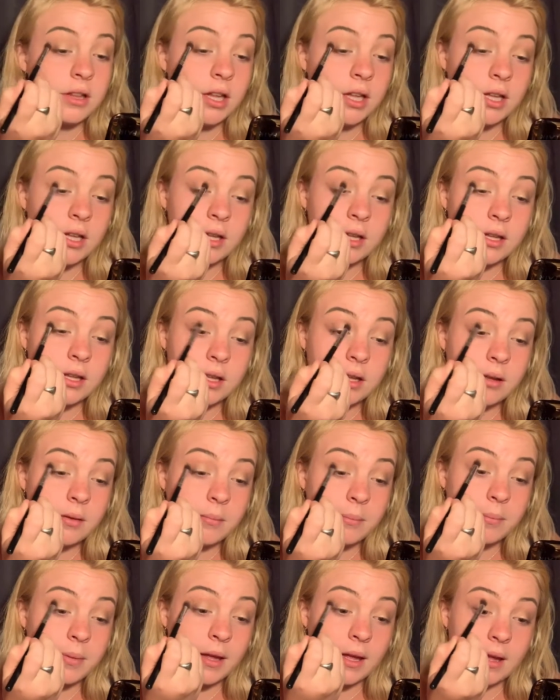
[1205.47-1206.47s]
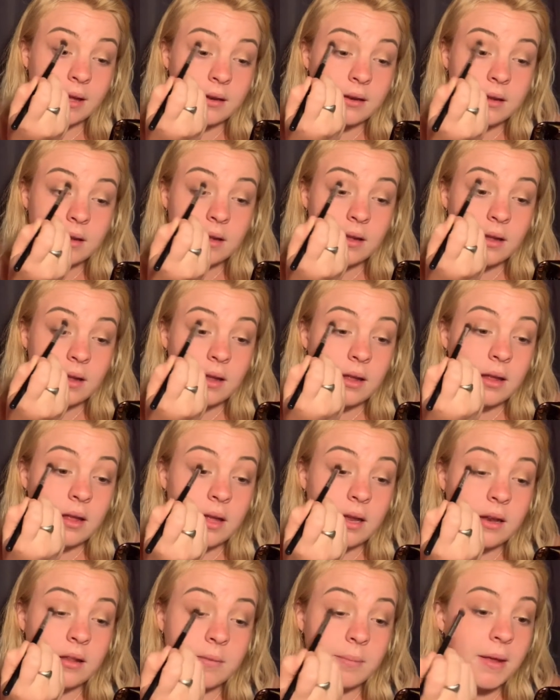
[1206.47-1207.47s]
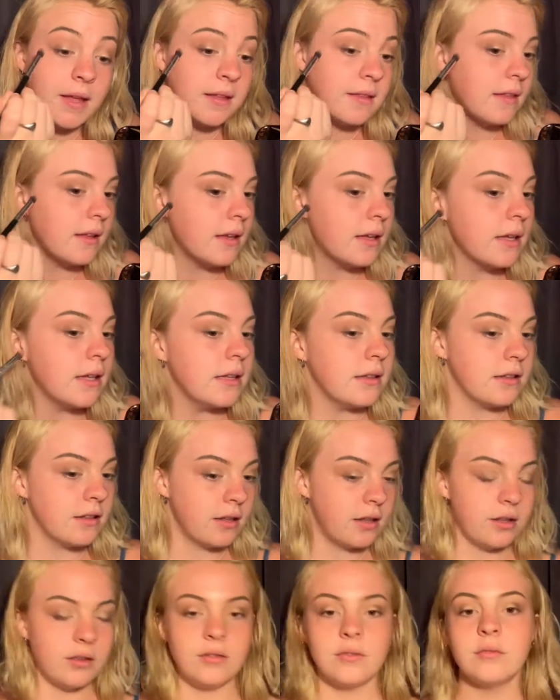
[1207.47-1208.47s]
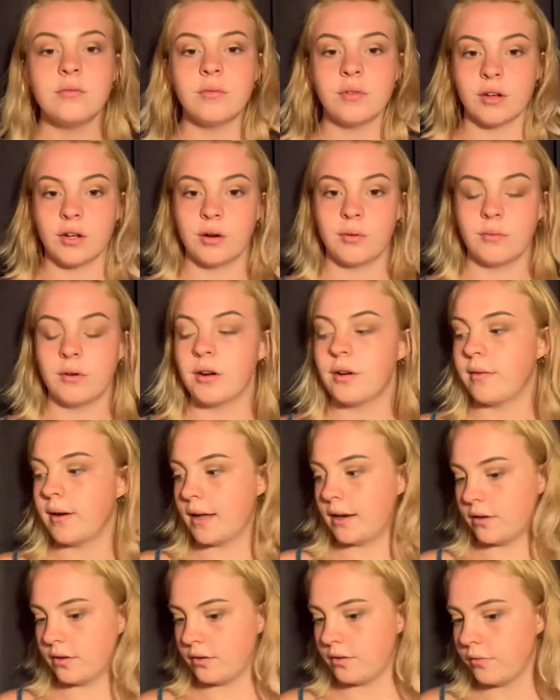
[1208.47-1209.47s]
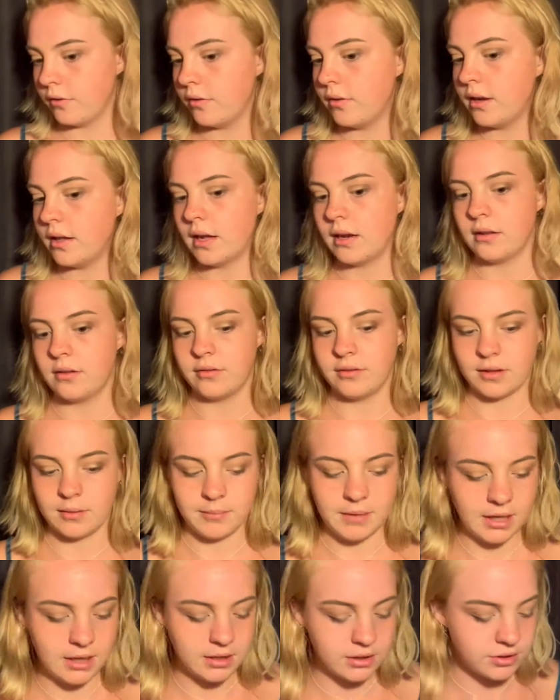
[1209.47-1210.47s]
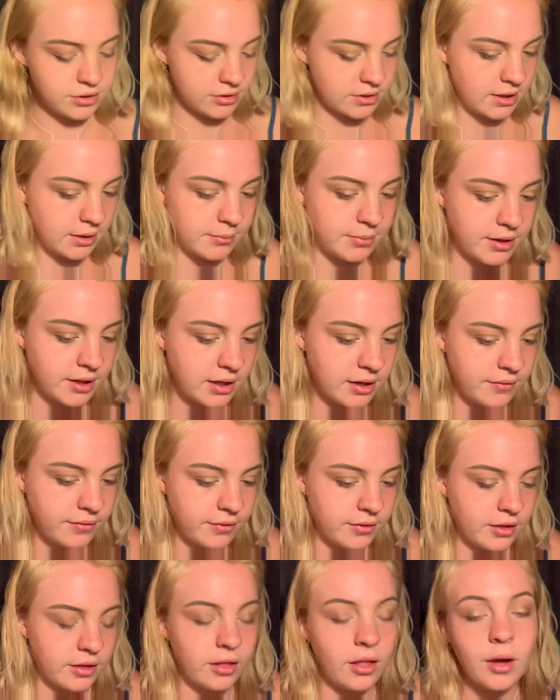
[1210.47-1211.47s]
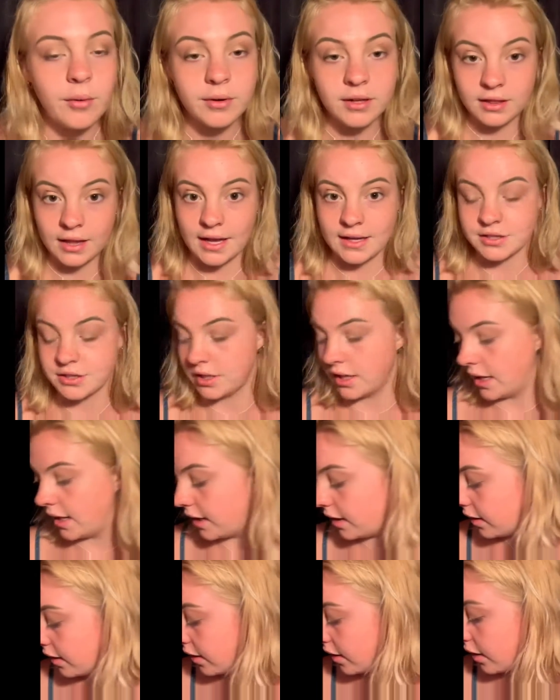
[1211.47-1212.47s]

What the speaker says: look, but it is basic, it's cute. We're gonna work right on through it. Got a little something interesting planned for the lower lash line.